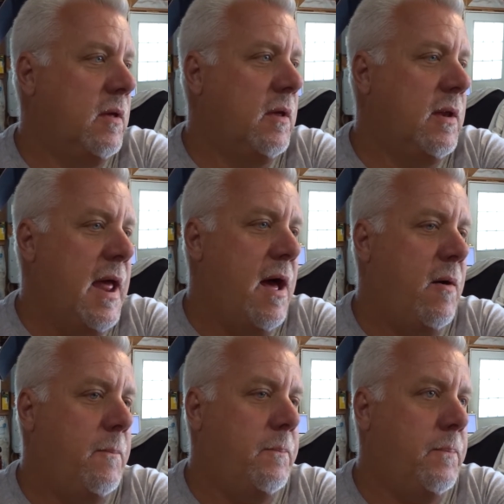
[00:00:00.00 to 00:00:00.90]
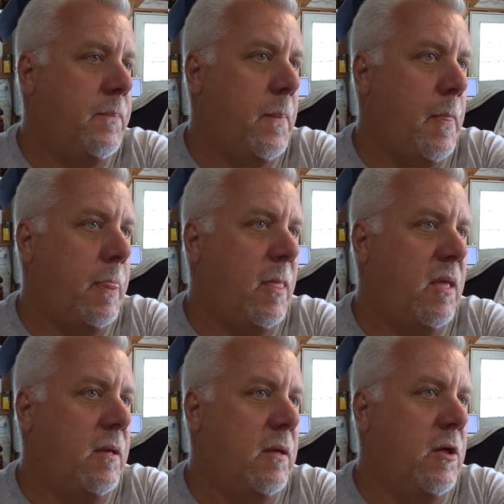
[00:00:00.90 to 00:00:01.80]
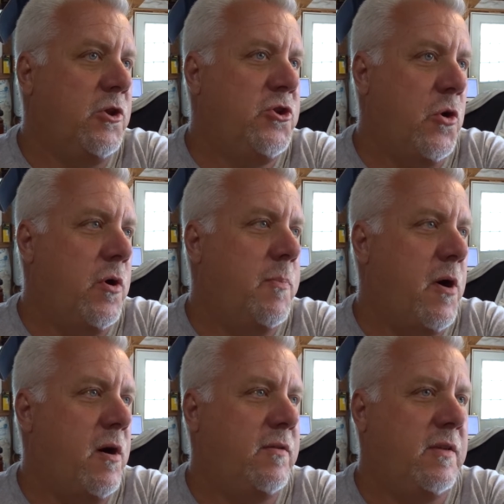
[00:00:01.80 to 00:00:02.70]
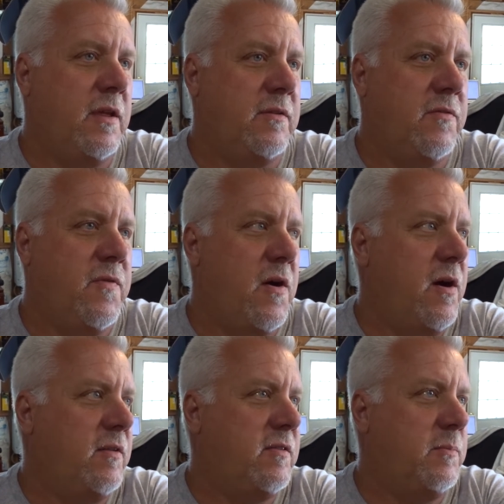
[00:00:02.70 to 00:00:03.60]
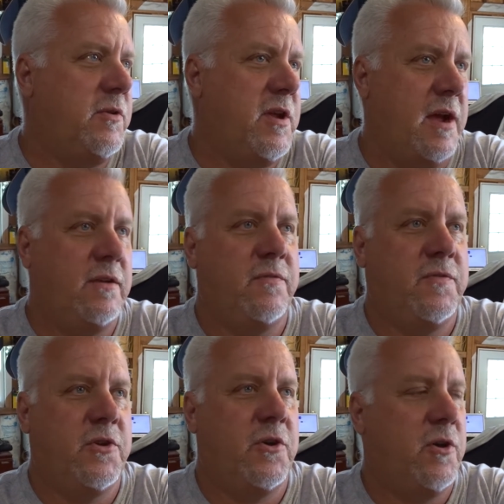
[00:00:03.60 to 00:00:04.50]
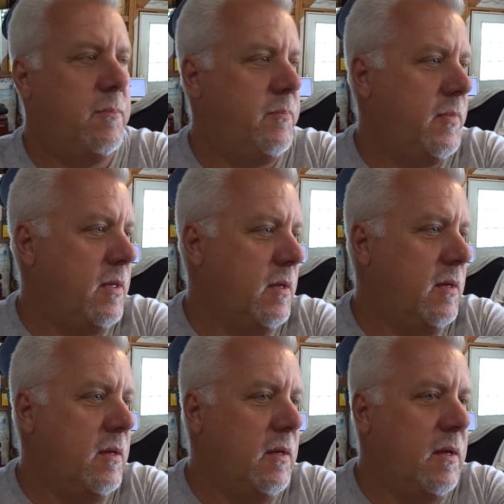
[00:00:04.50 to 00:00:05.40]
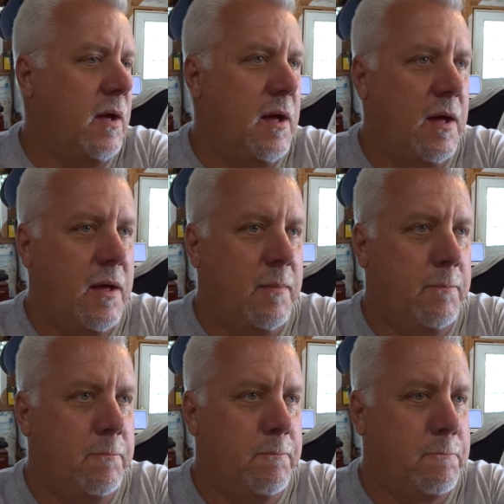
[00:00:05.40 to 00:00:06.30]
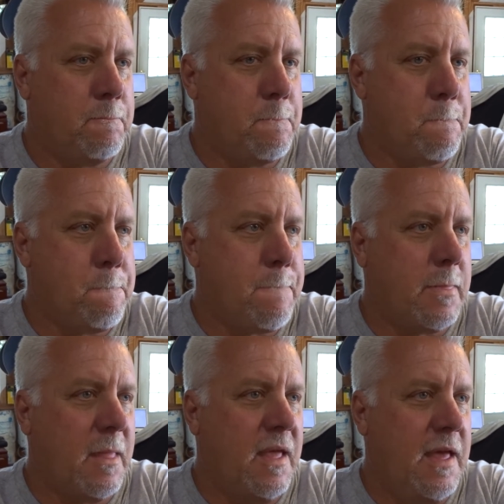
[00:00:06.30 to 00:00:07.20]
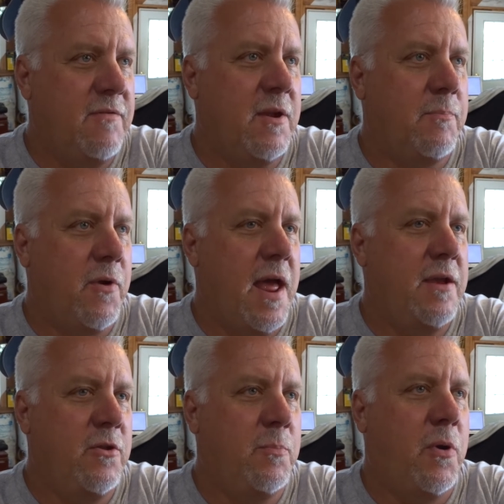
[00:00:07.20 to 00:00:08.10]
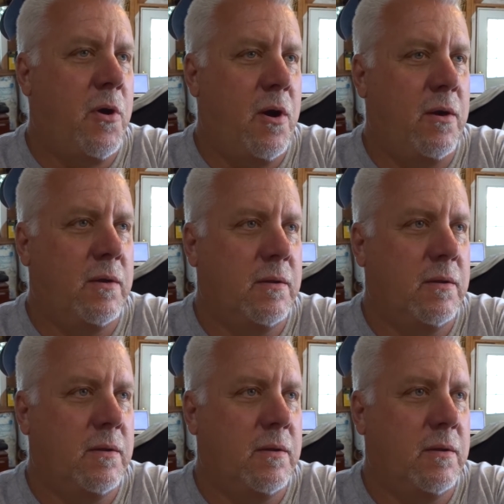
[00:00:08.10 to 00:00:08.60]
Now, donor parts is a very subjective term. Even a brand new part